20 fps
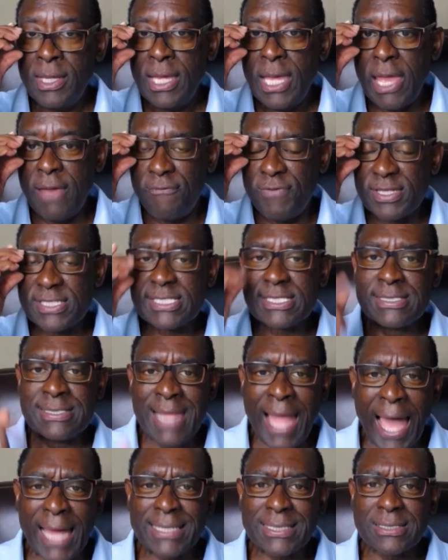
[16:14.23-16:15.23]
If it's
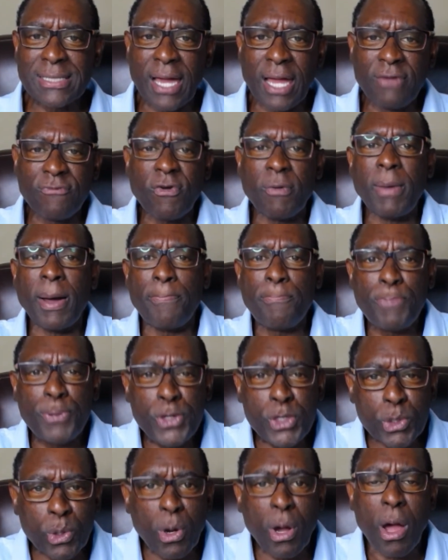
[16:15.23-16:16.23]
not done from a
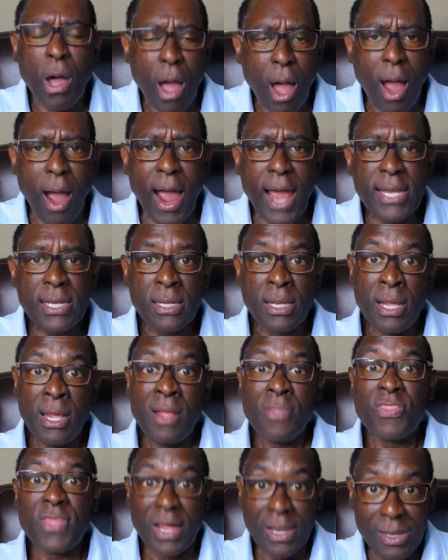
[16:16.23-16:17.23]
pure heart,
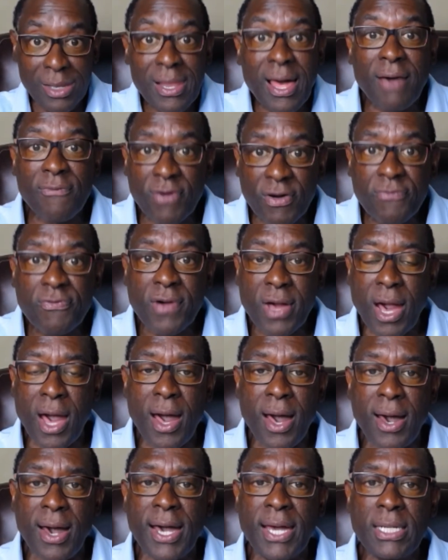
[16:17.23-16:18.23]
the love of
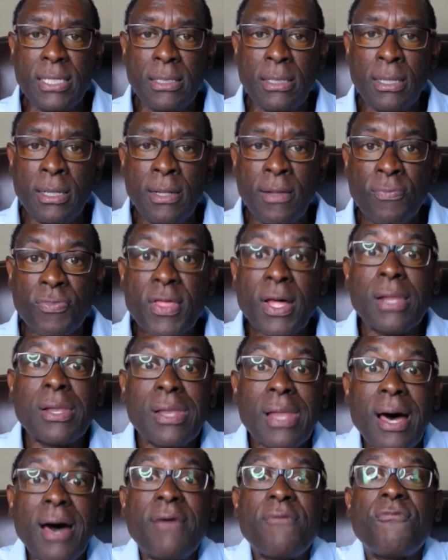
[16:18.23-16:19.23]
God, the
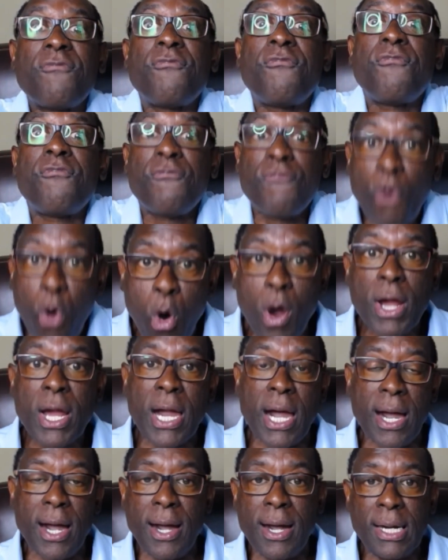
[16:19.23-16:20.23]
love for
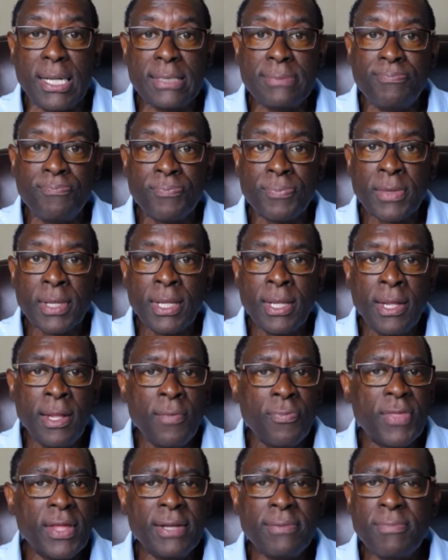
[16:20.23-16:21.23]
God,
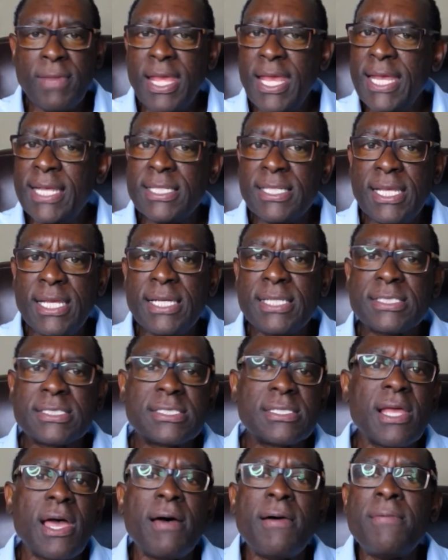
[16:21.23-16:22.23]
then it
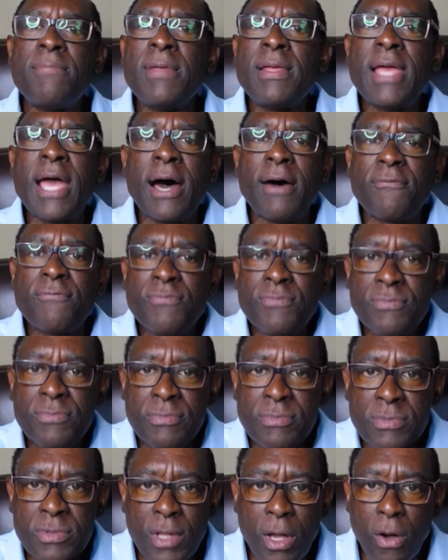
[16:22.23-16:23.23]
is of
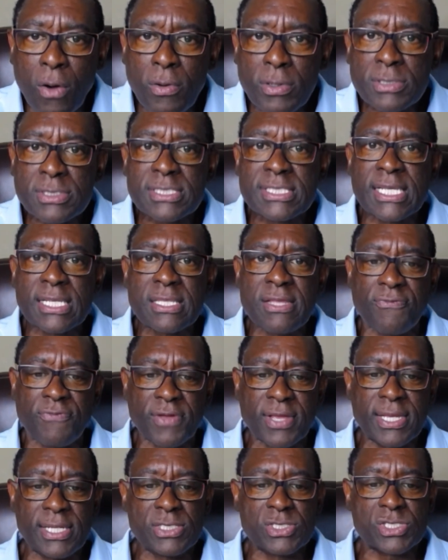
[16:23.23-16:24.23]
no
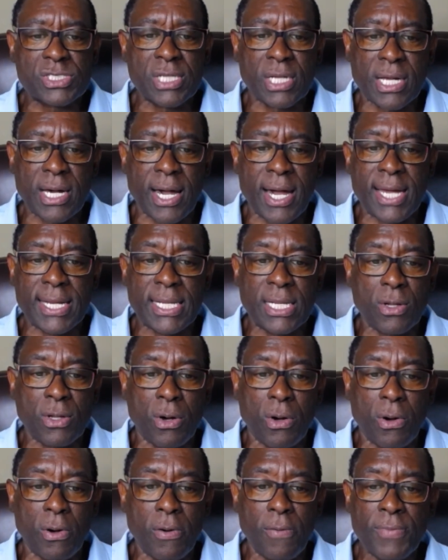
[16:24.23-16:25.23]
significance to God at
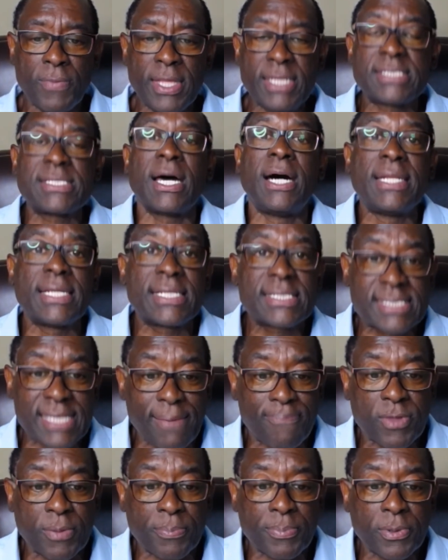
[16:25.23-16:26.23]
all. It's
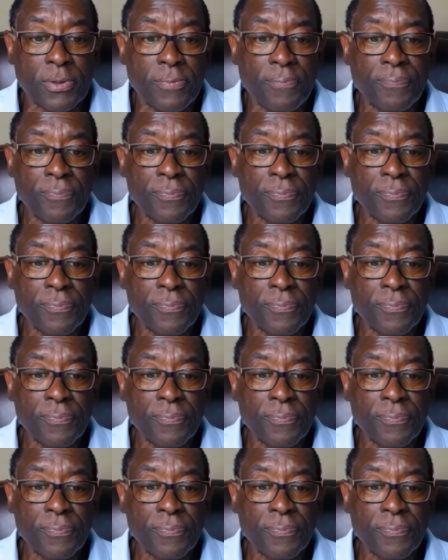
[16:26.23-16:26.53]
unacceptable.